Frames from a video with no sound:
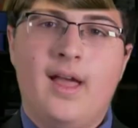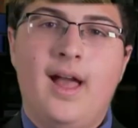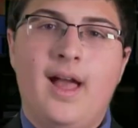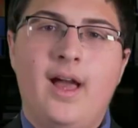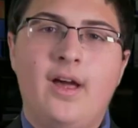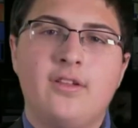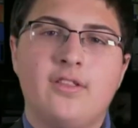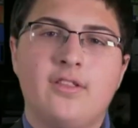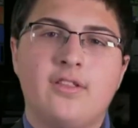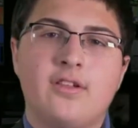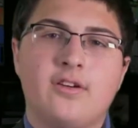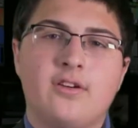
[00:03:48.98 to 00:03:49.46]
How
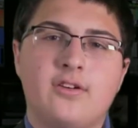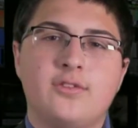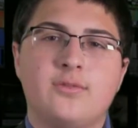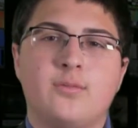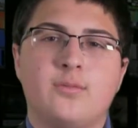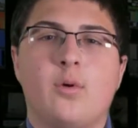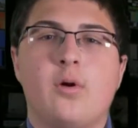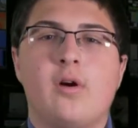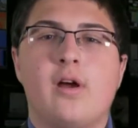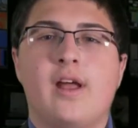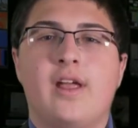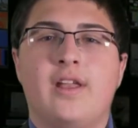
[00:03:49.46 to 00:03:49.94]
did the Cold
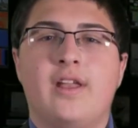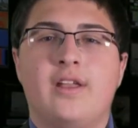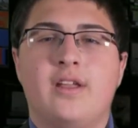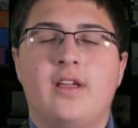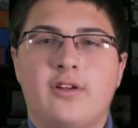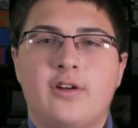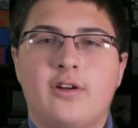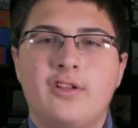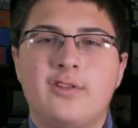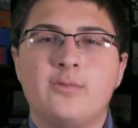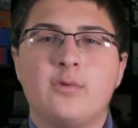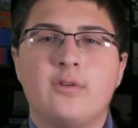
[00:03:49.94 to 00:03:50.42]
War end? The
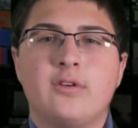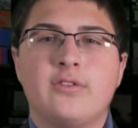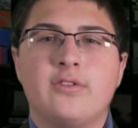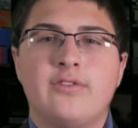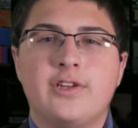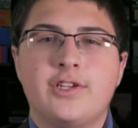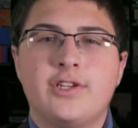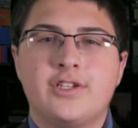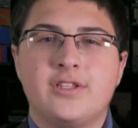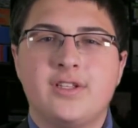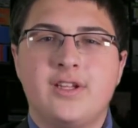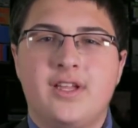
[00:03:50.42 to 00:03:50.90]
Cold War
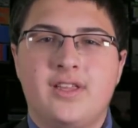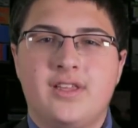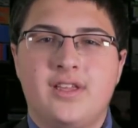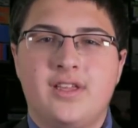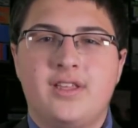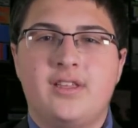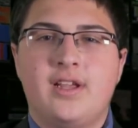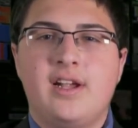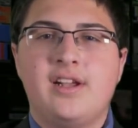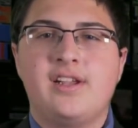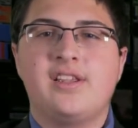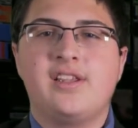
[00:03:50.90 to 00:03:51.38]
officially ended
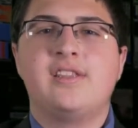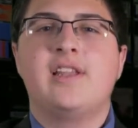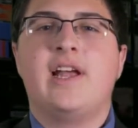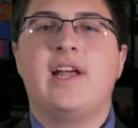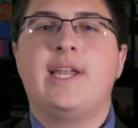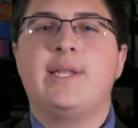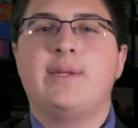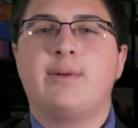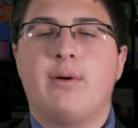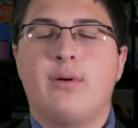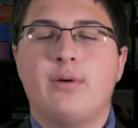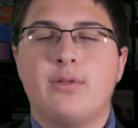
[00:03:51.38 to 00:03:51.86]
in
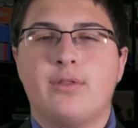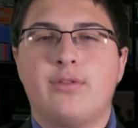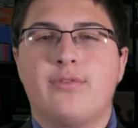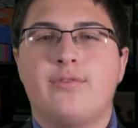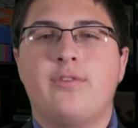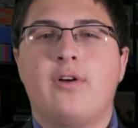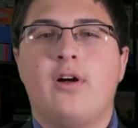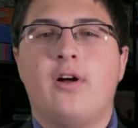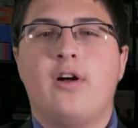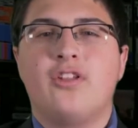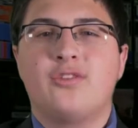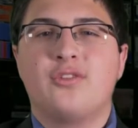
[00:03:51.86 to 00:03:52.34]
1991 with the
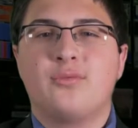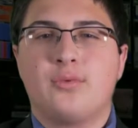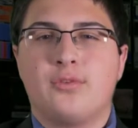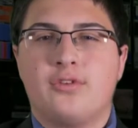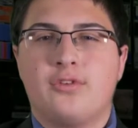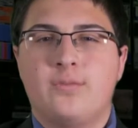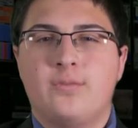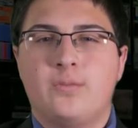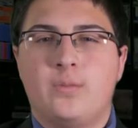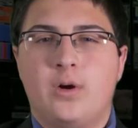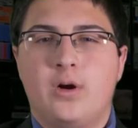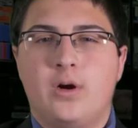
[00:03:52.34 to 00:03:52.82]
fall of the
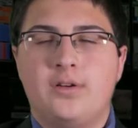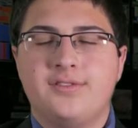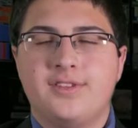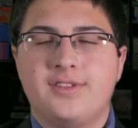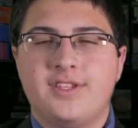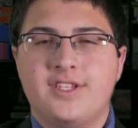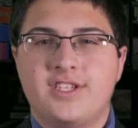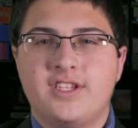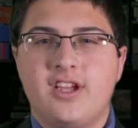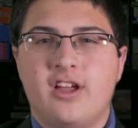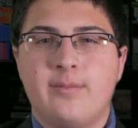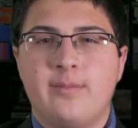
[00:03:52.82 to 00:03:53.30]
Berlin Wall and the
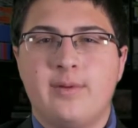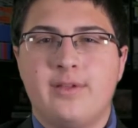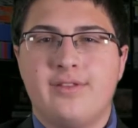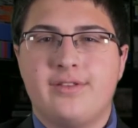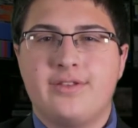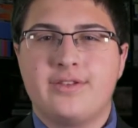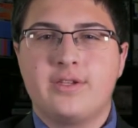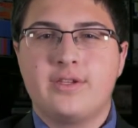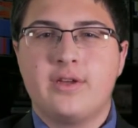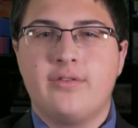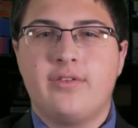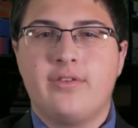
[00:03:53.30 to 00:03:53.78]
dissolvement of the
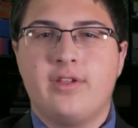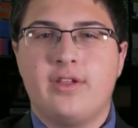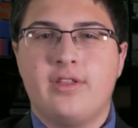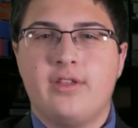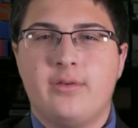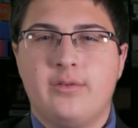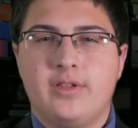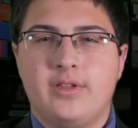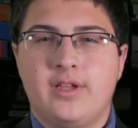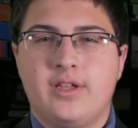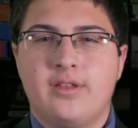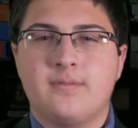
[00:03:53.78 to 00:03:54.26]
Soviet
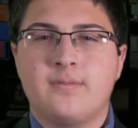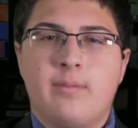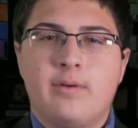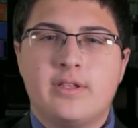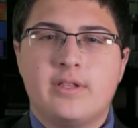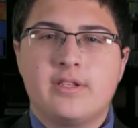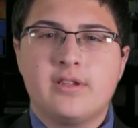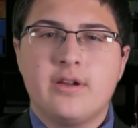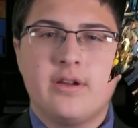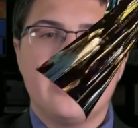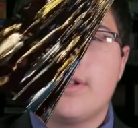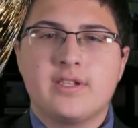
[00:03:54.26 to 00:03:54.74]
Union, but it
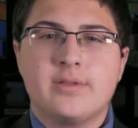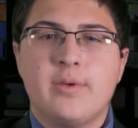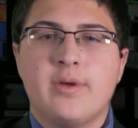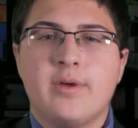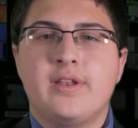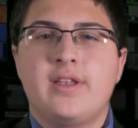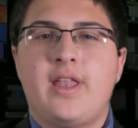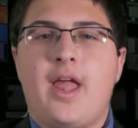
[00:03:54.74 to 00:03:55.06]
started slowing